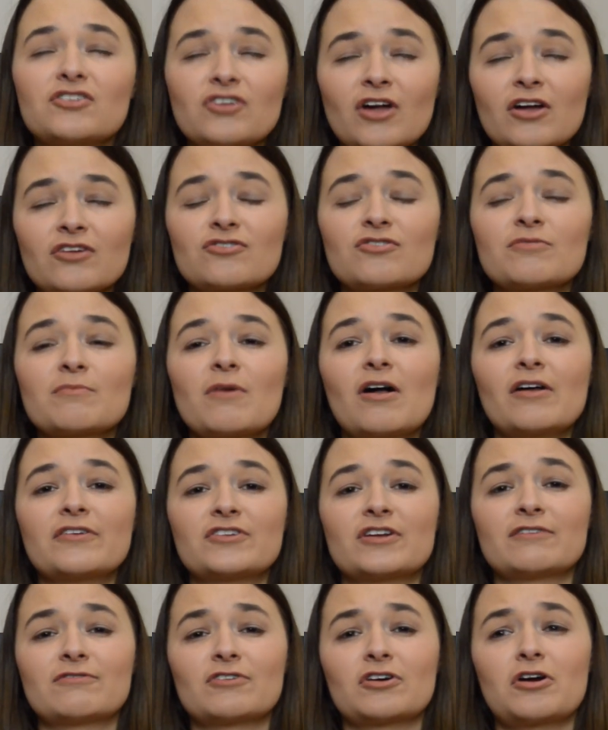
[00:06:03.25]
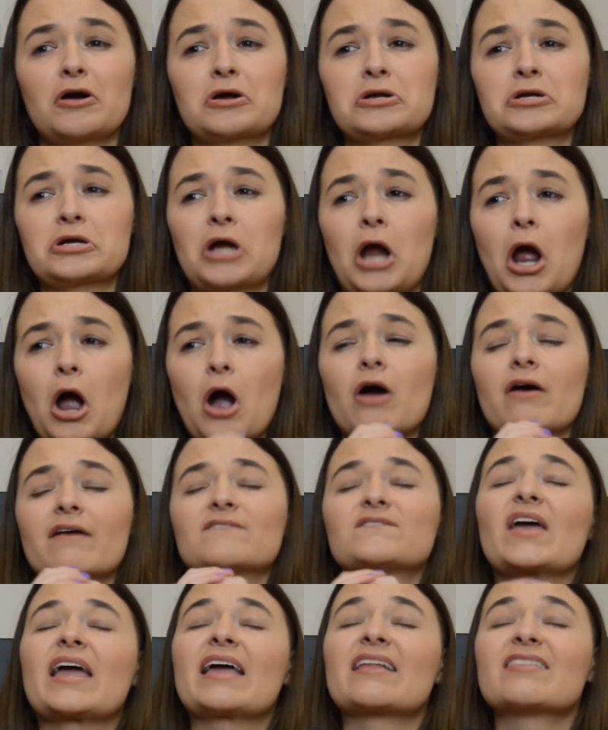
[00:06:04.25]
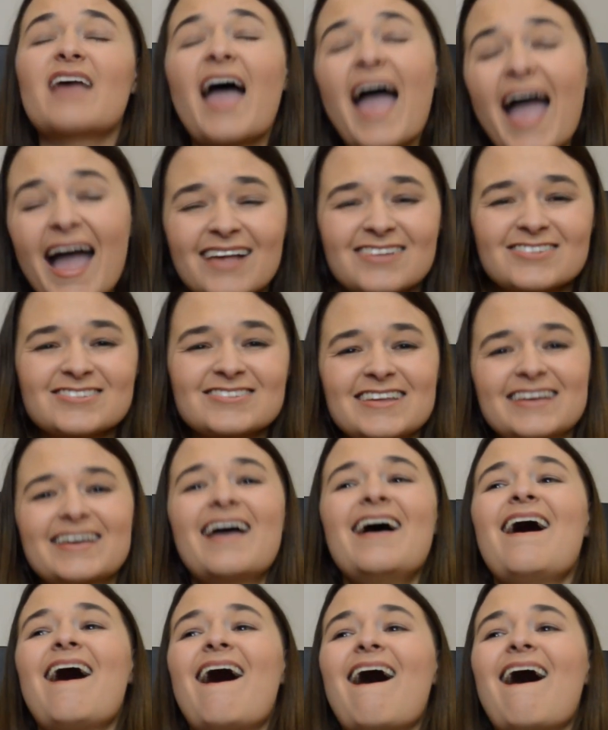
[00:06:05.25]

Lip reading: Josh Duhamel and Jennifer Garner are fantastic.